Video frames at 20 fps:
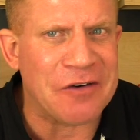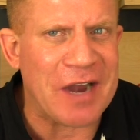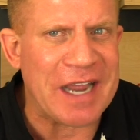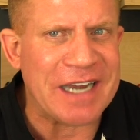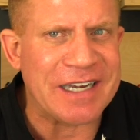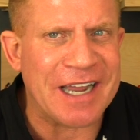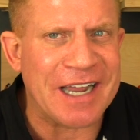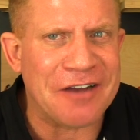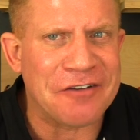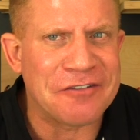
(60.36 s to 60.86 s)

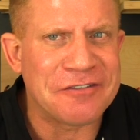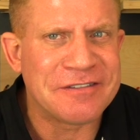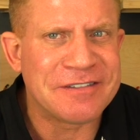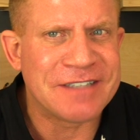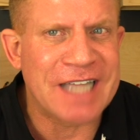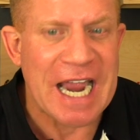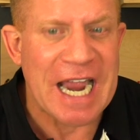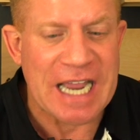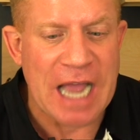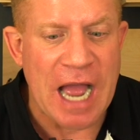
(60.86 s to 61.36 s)
right now.
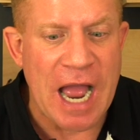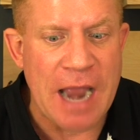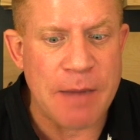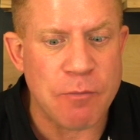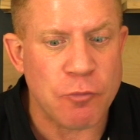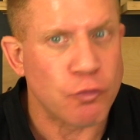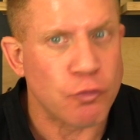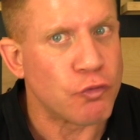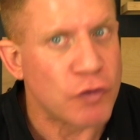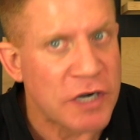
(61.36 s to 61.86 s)
Like,
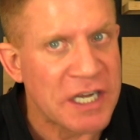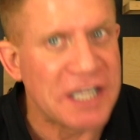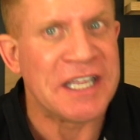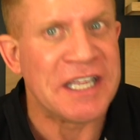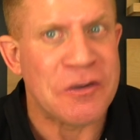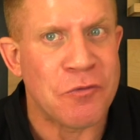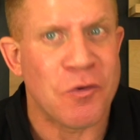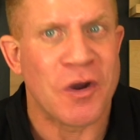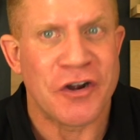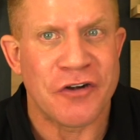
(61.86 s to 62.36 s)
I'm
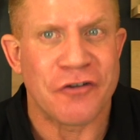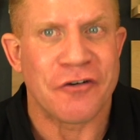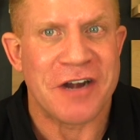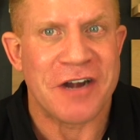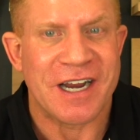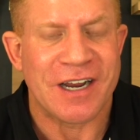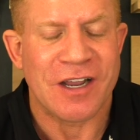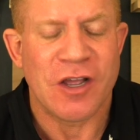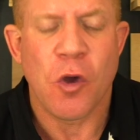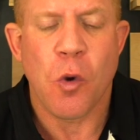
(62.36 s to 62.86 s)
really
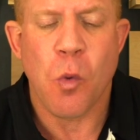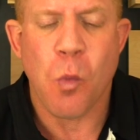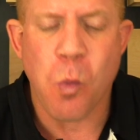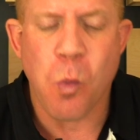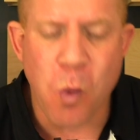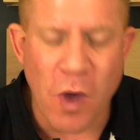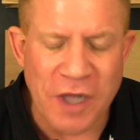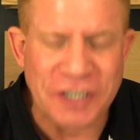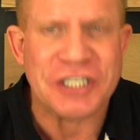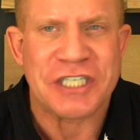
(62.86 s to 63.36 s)
wondering
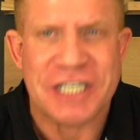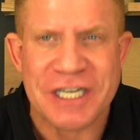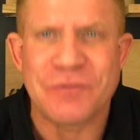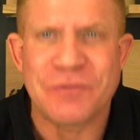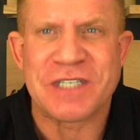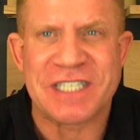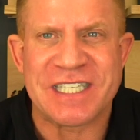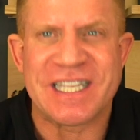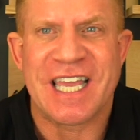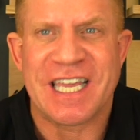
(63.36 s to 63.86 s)
what she
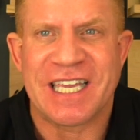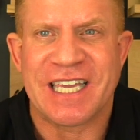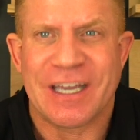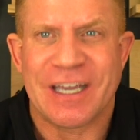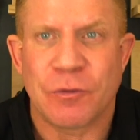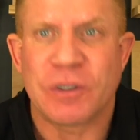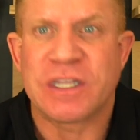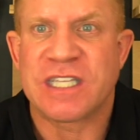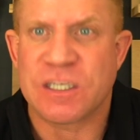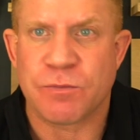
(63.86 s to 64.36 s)
was
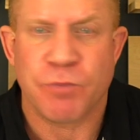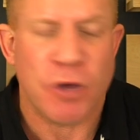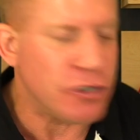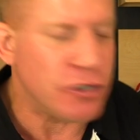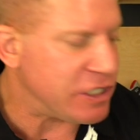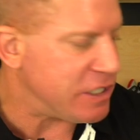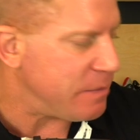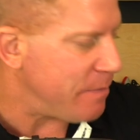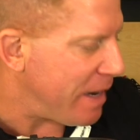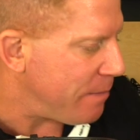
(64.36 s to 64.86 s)
thinking with this
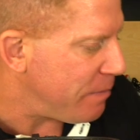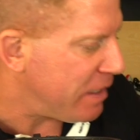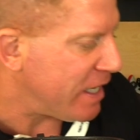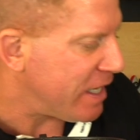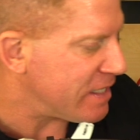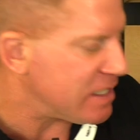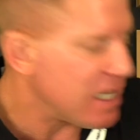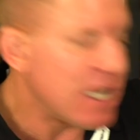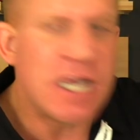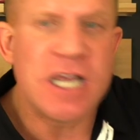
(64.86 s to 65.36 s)
post she made,
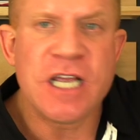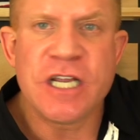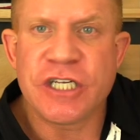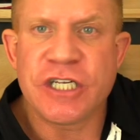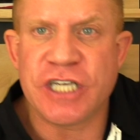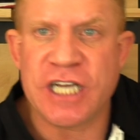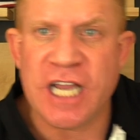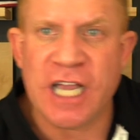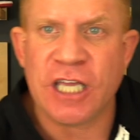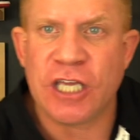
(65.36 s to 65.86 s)
because
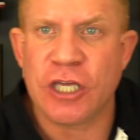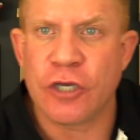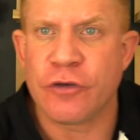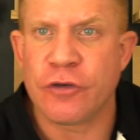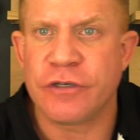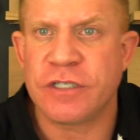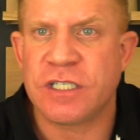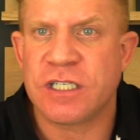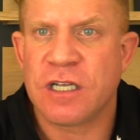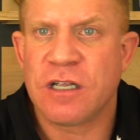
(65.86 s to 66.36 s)
she
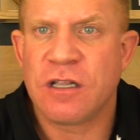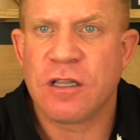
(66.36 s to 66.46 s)
accused